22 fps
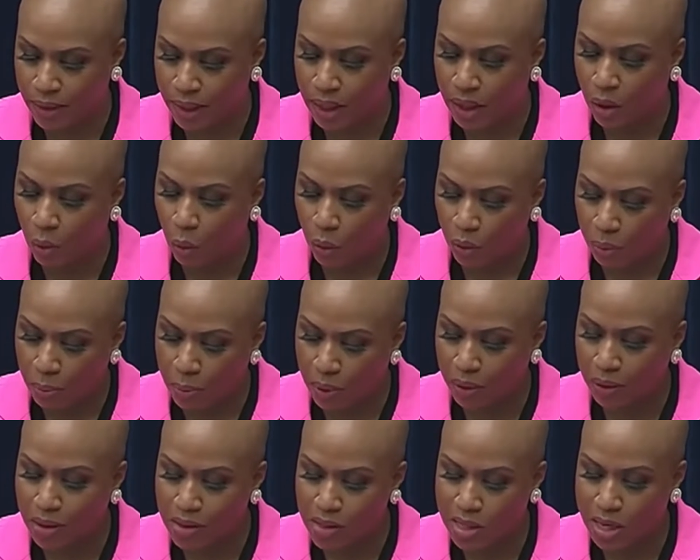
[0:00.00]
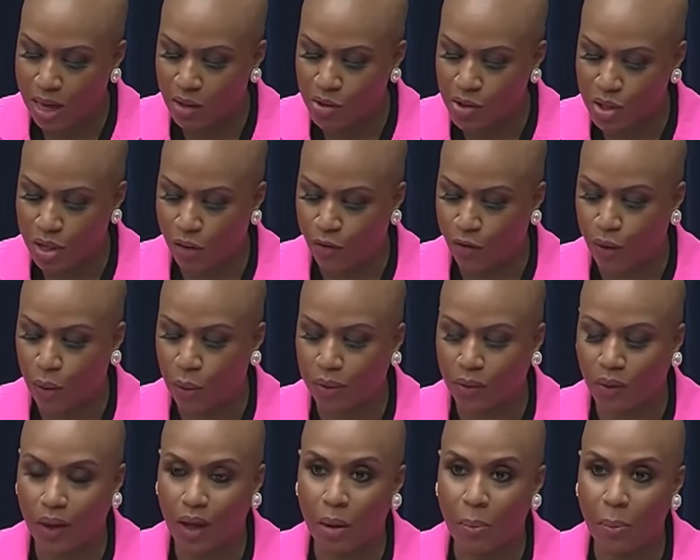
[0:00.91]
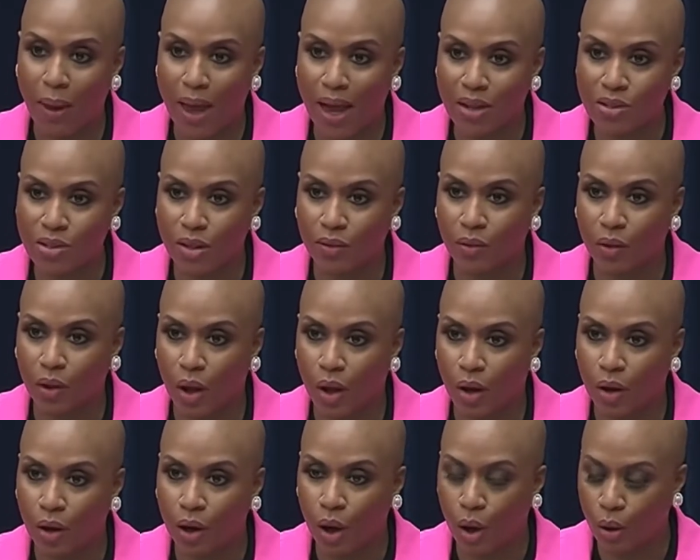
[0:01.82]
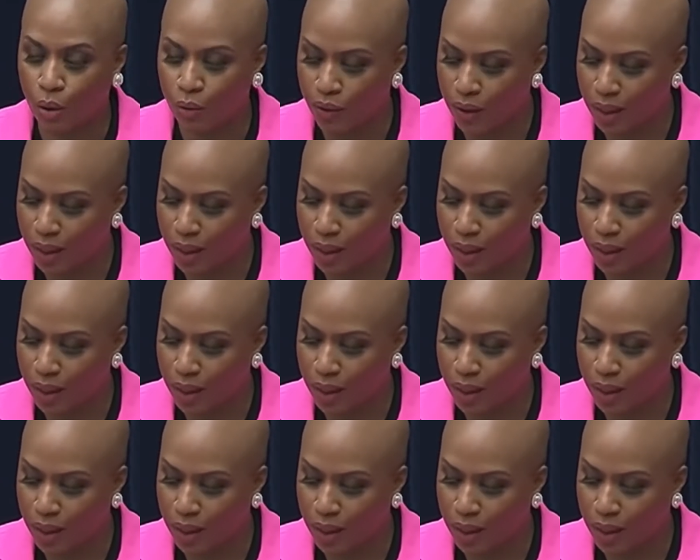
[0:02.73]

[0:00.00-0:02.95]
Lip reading: With millions now suffering with the impacts of long COVID,